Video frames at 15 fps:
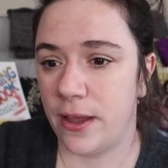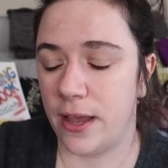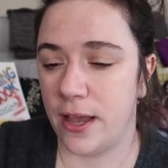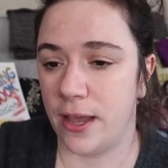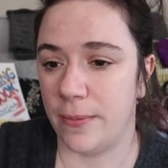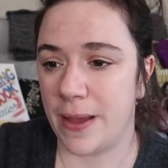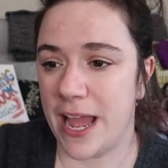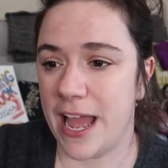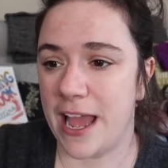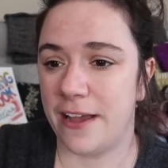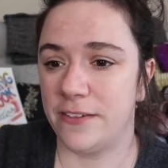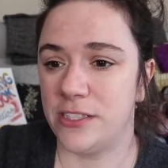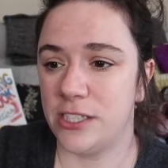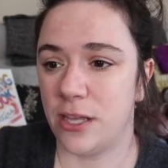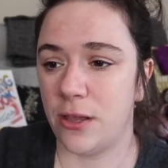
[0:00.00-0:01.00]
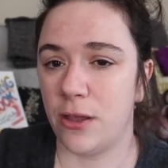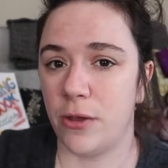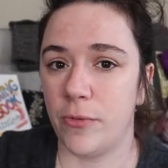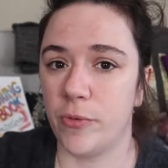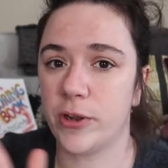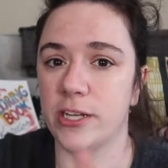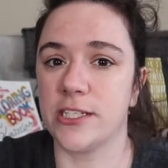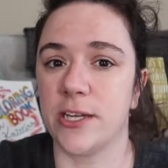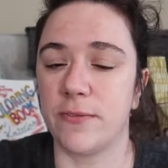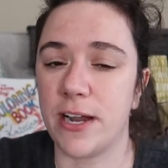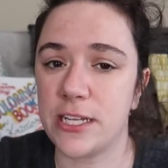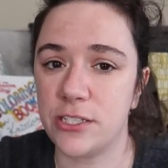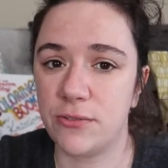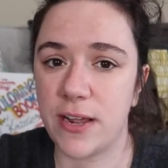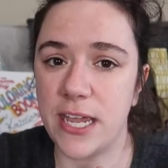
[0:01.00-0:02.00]
Um, I have some works at
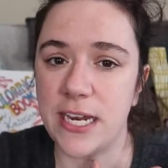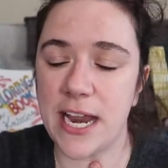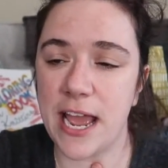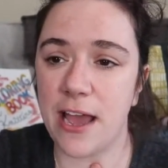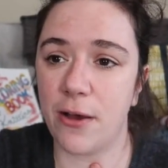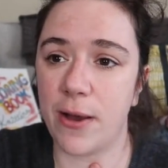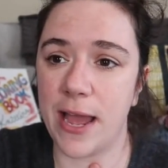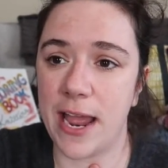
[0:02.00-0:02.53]
rest right now.